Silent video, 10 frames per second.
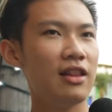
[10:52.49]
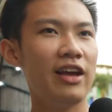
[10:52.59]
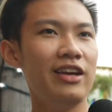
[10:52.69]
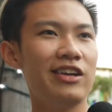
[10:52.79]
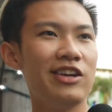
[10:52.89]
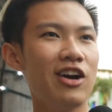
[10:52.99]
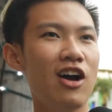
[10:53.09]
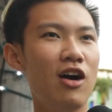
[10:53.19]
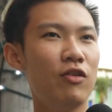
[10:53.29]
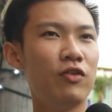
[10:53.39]
like
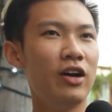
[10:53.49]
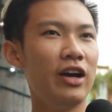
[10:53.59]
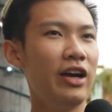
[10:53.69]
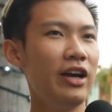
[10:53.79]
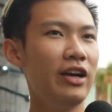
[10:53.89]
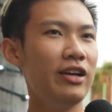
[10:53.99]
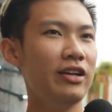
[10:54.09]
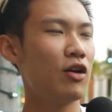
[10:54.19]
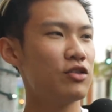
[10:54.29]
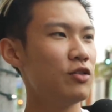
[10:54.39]
Off-White
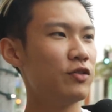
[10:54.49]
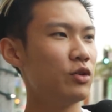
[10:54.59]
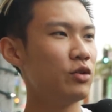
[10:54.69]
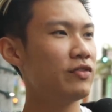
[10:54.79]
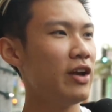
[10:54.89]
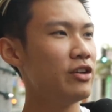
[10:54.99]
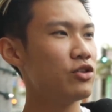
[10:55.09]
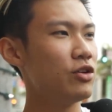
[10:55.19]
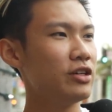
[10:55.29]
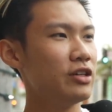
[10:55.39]
crossover with that uh,
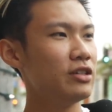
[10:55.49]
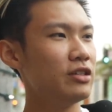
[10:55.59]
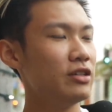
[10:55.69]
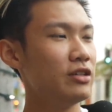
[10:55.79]
Jordan.